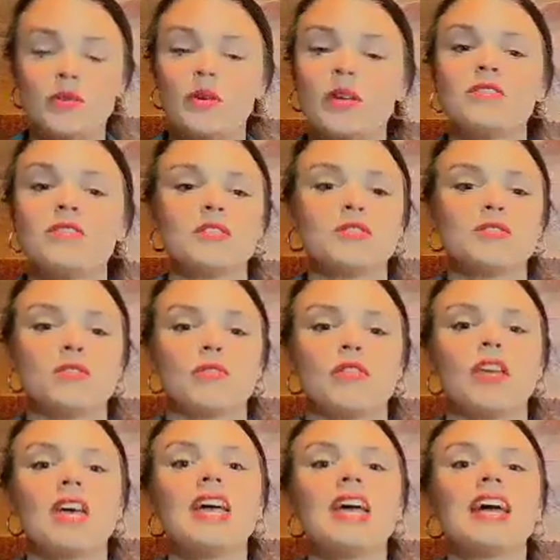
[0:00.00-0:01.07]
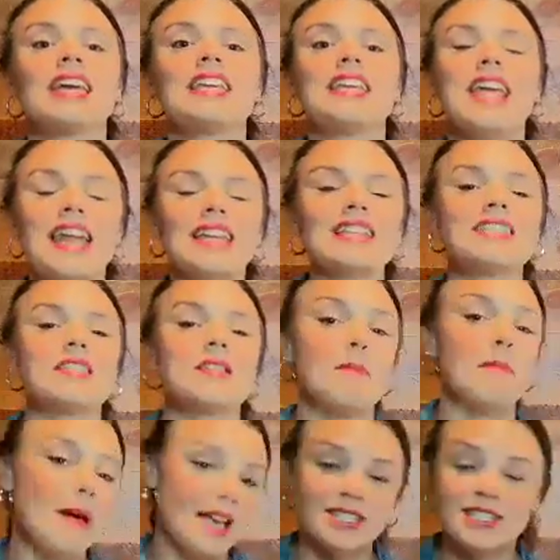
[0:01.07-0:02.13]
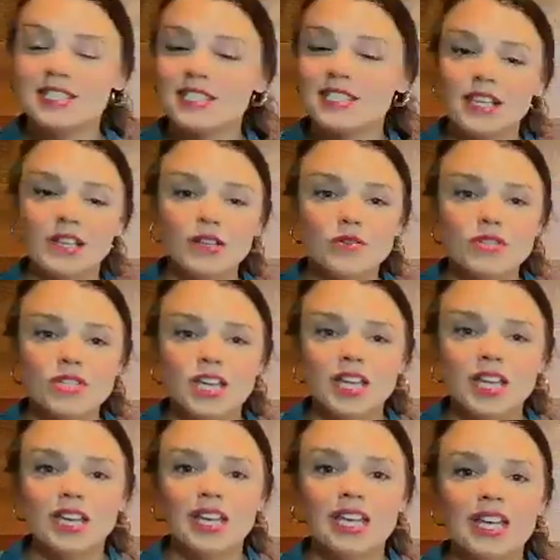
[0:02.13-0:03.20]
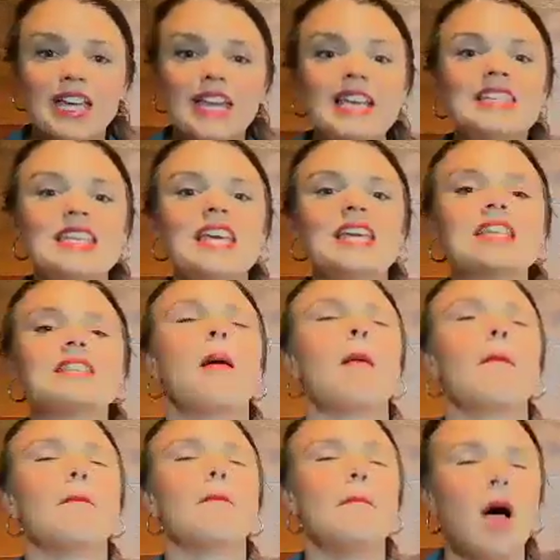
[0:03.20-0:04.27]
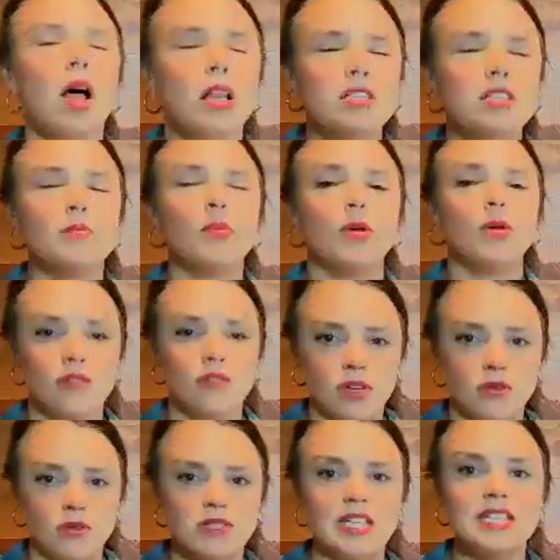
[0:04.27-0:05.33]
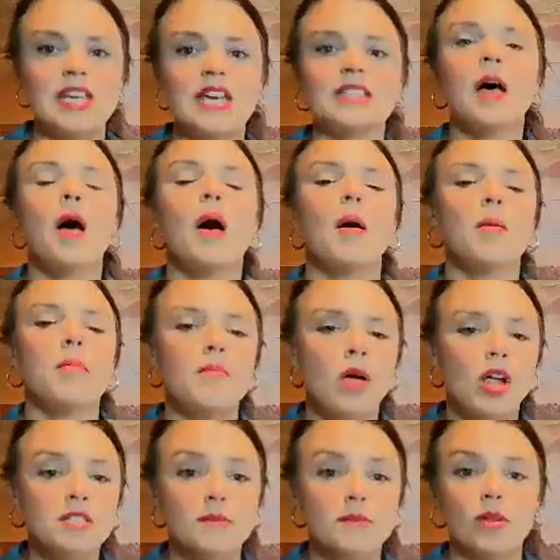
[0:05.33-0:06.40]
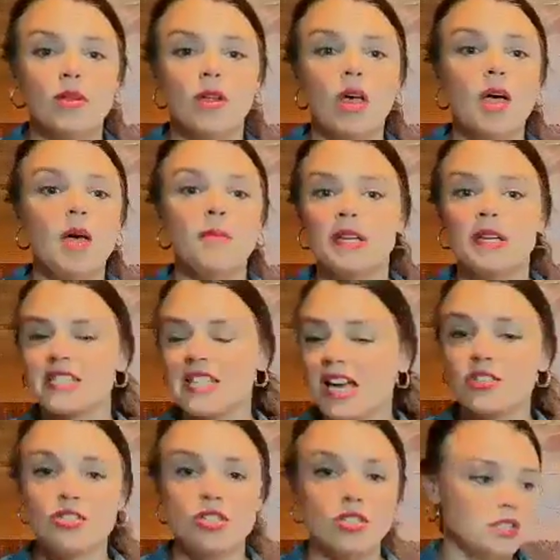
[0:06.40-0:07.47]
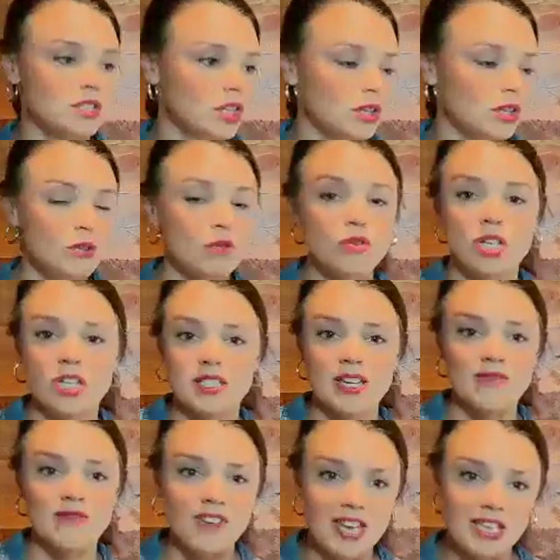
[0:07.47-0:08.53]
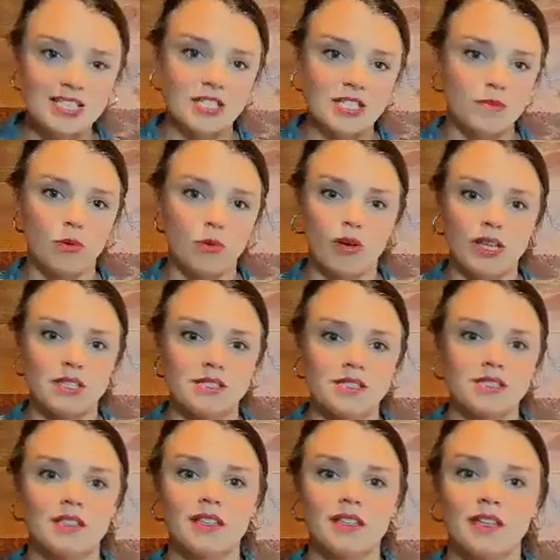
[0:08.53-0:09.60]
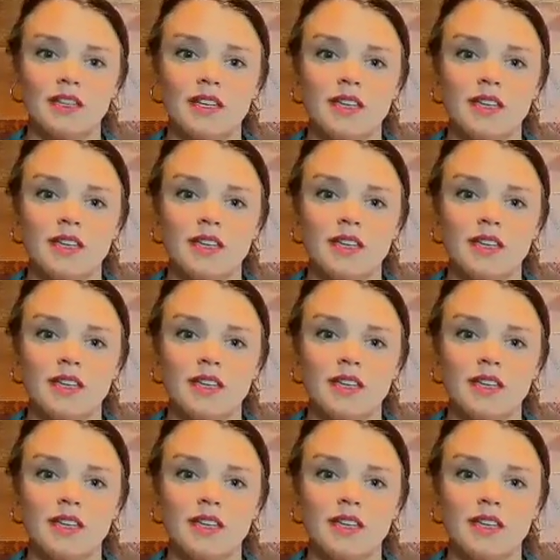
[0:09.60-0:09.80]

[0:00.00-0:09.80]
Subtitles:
So here's the truth: getting to the best solution takes multiple views, it takes multiple potential solutions and vantage points.